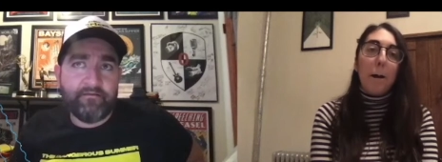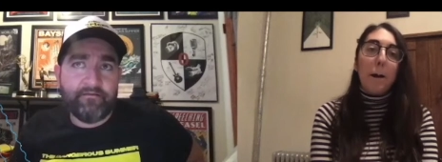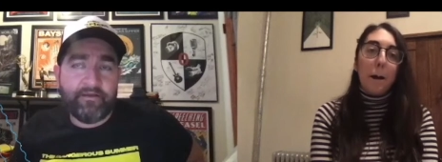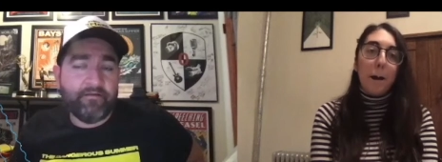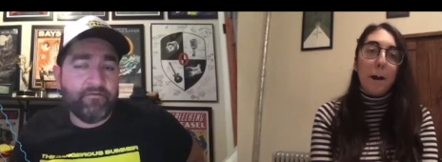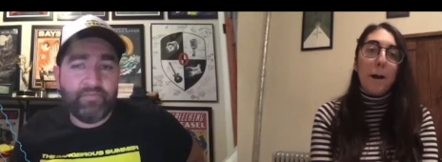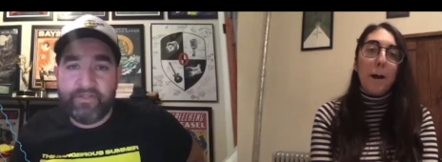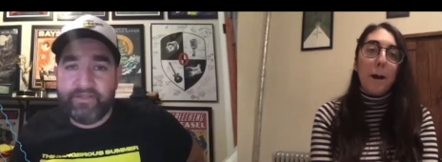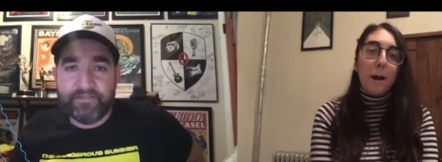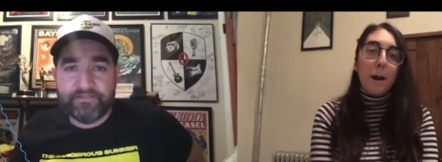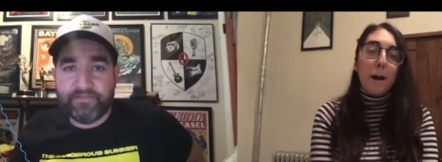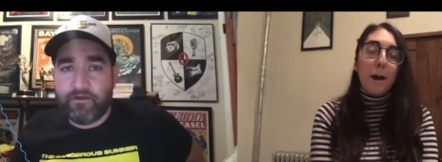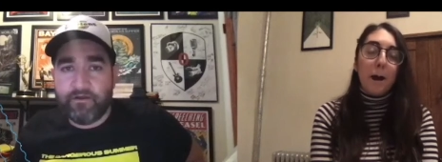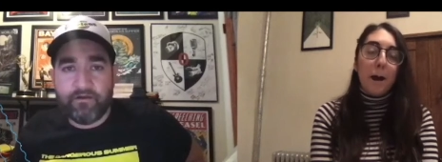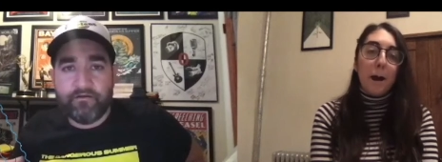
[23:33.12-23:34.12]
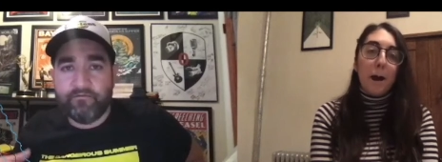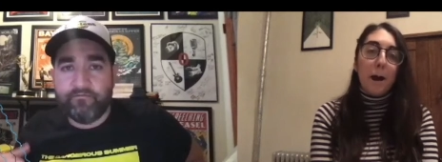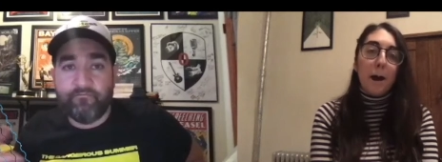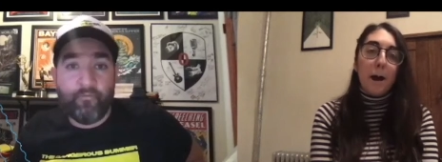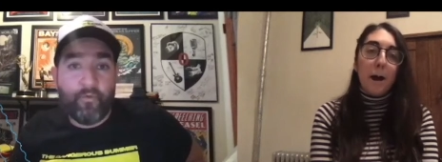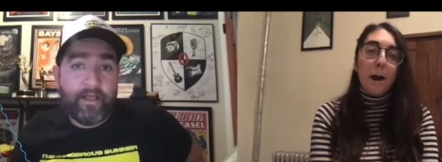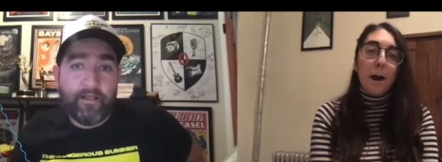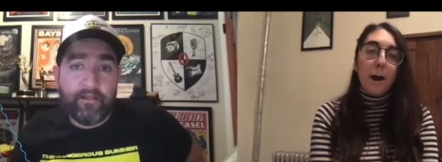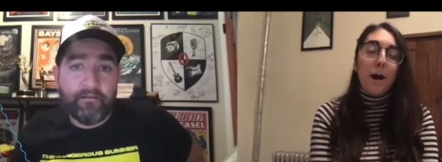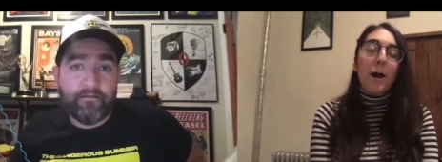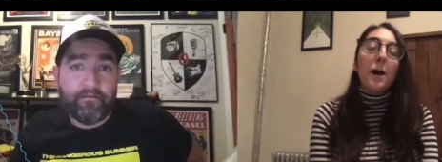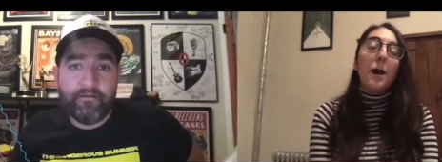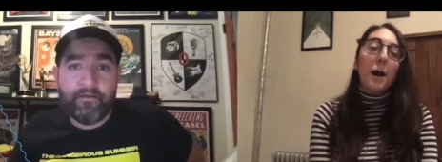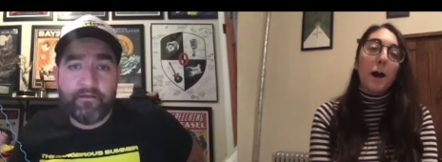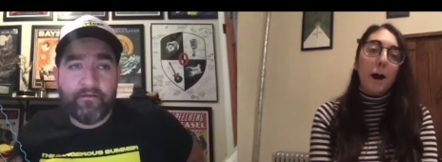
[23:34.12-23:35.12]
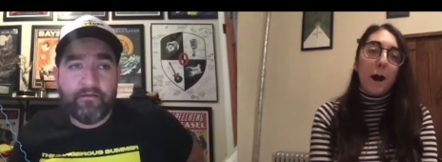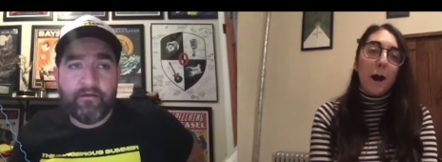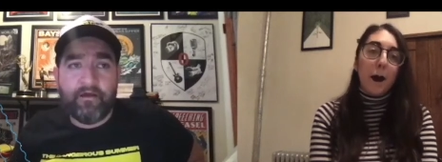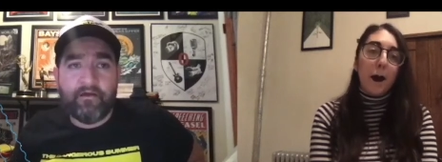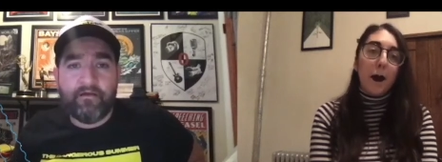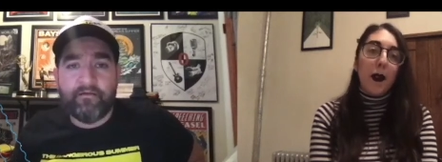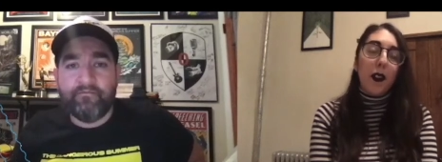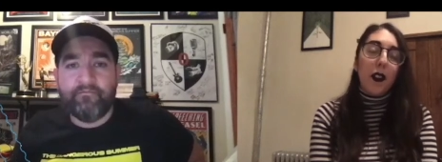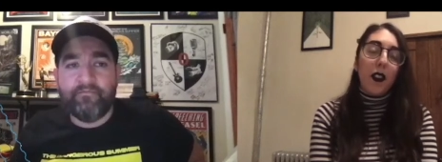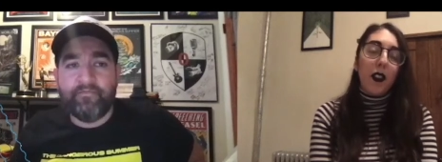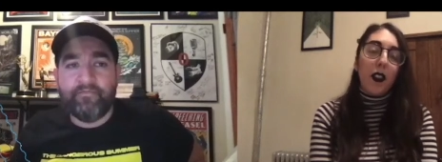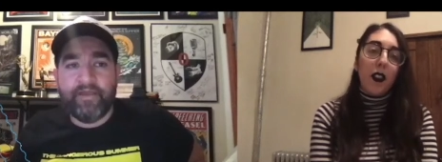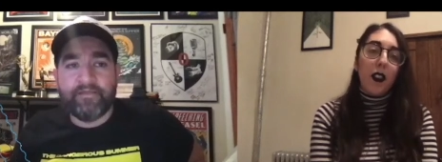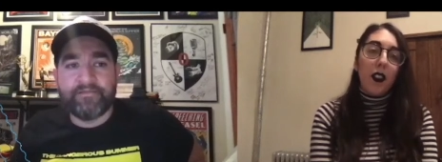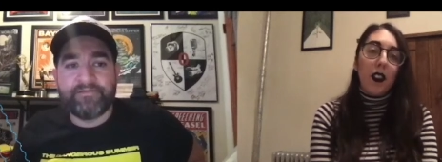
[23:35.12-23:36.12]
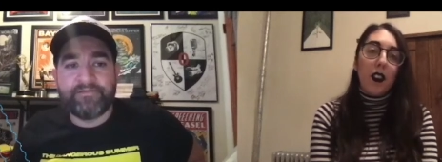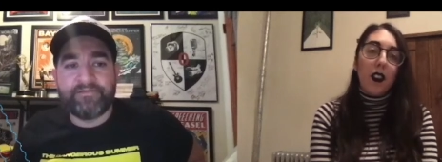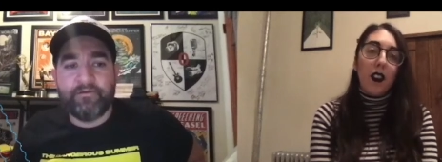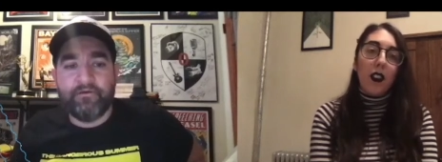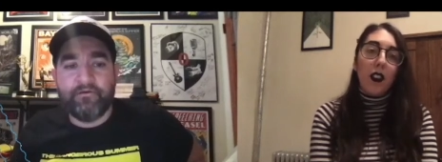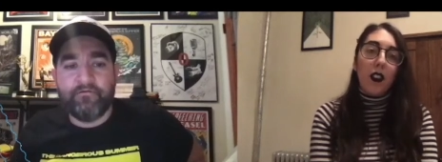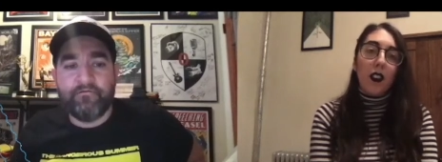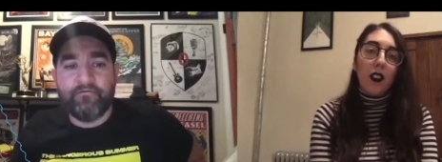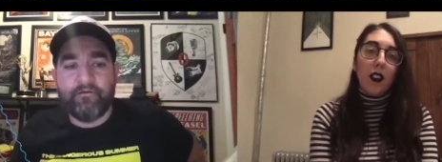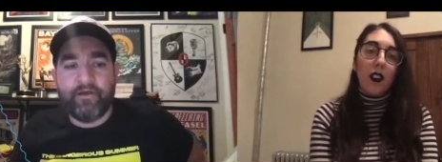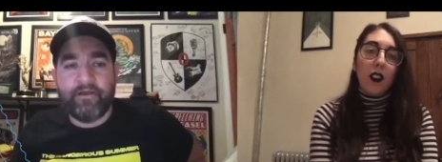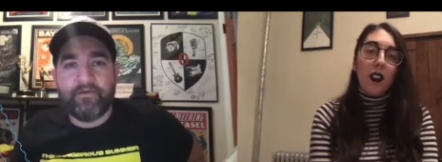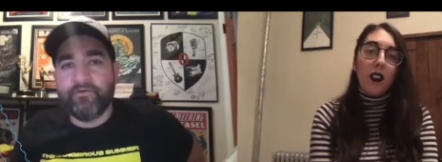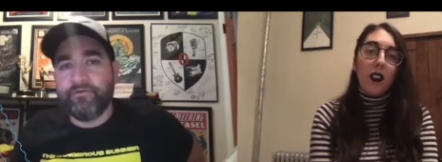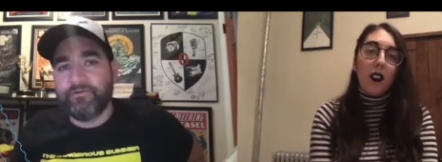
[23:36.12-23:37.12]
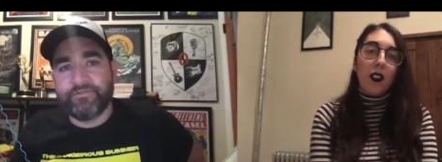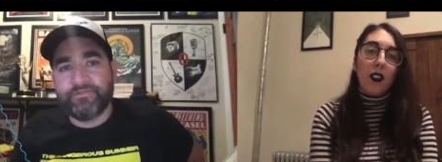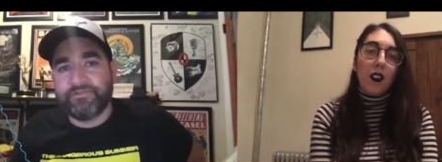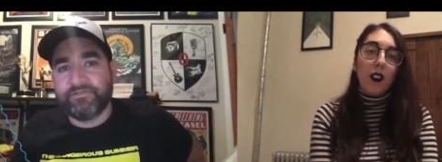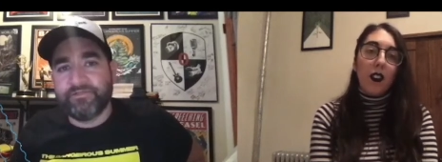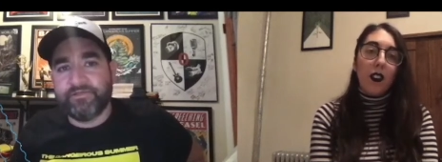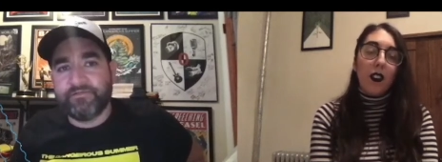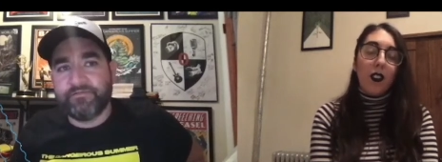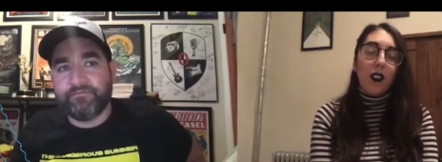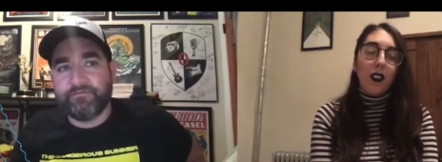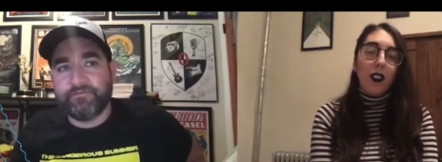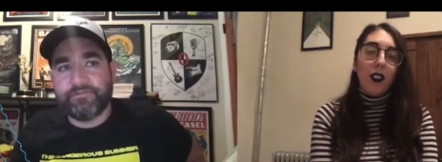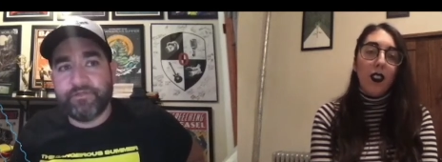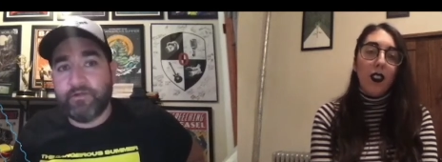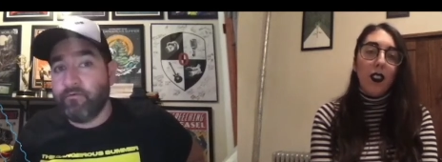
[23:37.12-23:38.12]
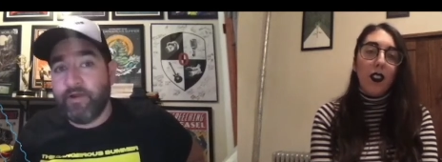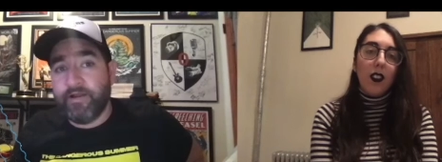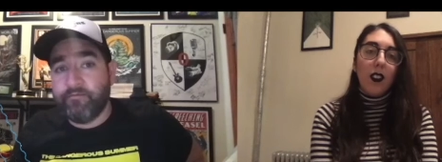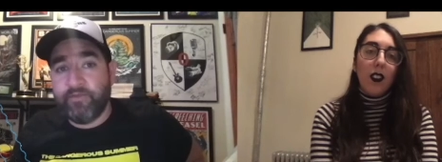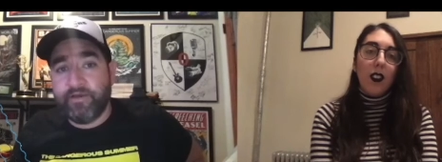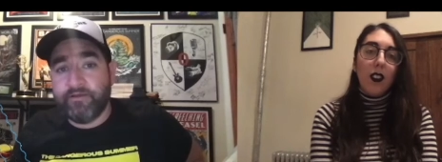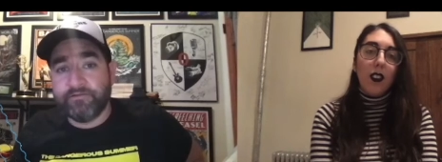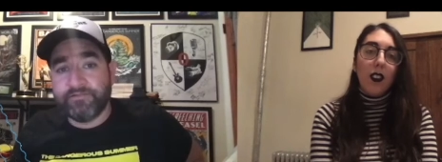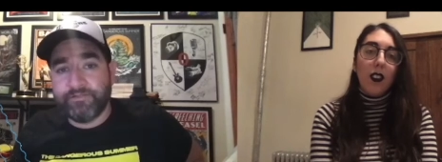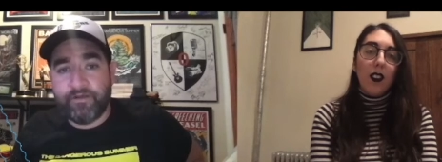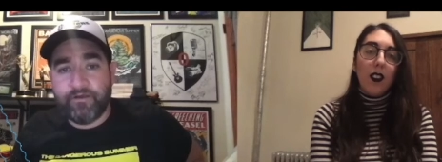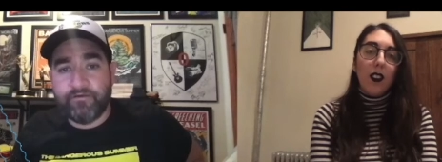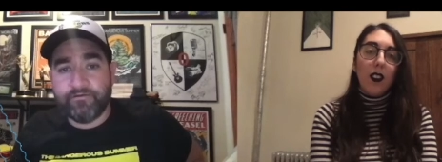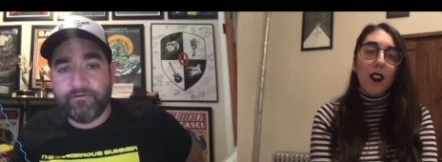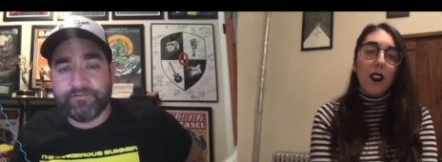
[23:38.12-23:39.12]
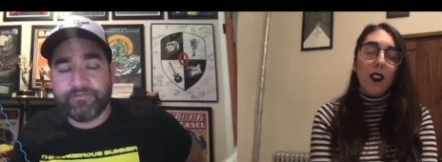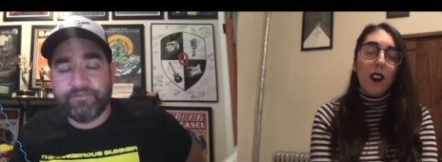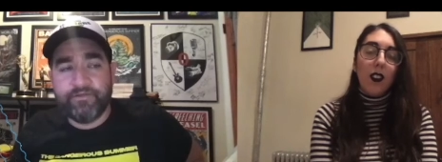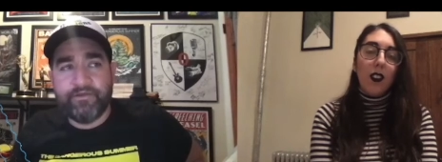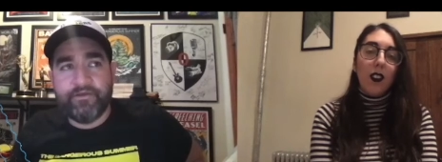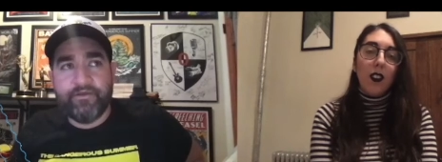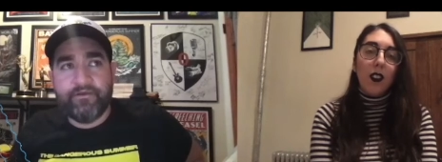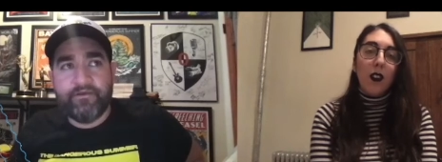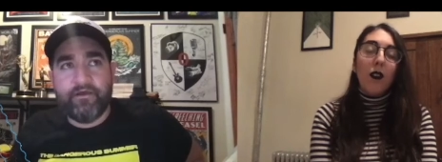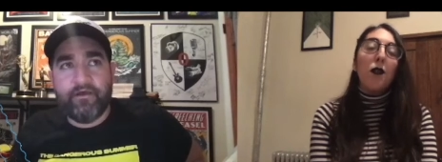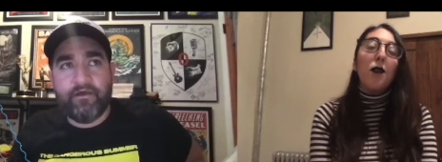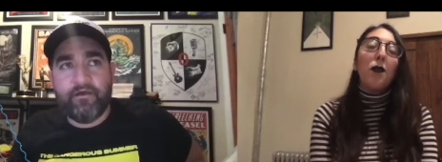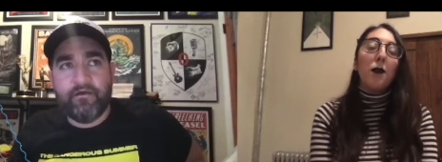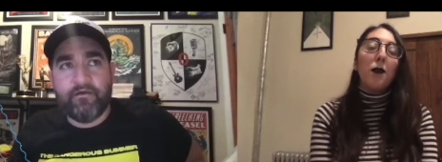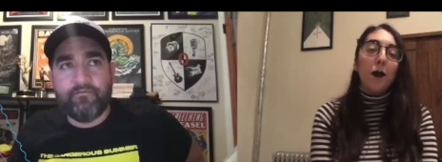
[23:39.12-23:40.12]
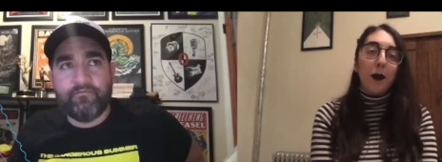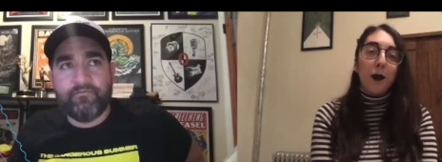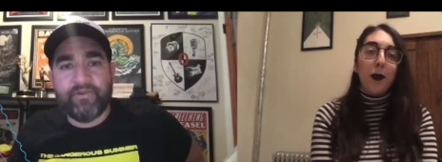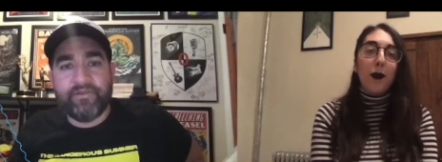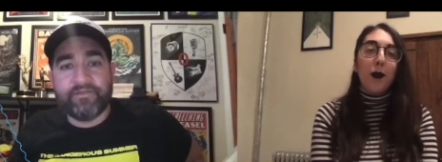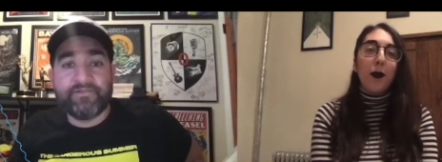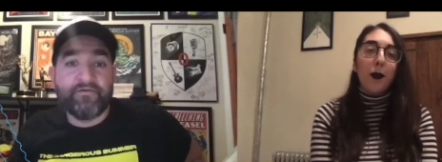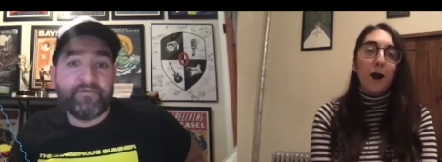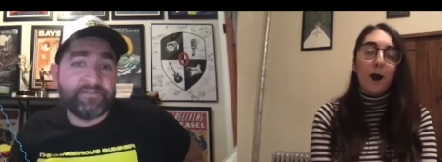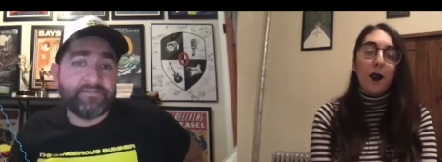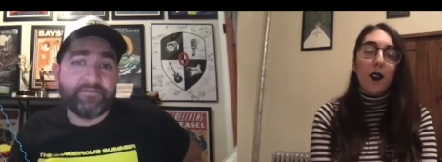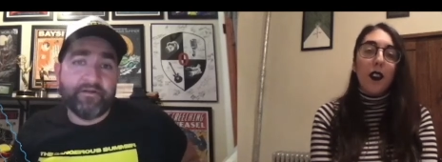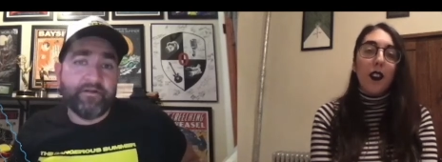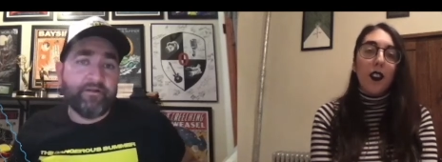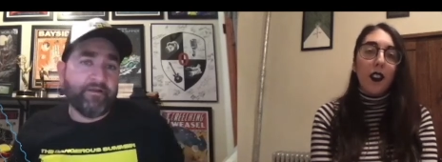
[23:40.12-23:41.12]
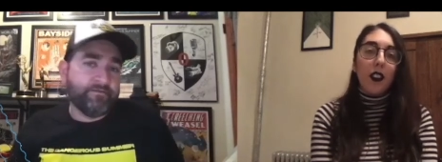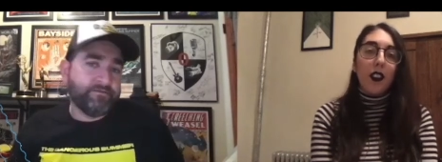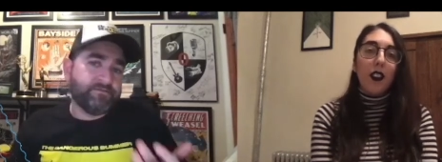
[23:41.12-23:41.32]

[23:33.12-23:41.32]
Speaker 1: don't play guitar well um, and so i couldn't just like start writing my own songs um, and so i started i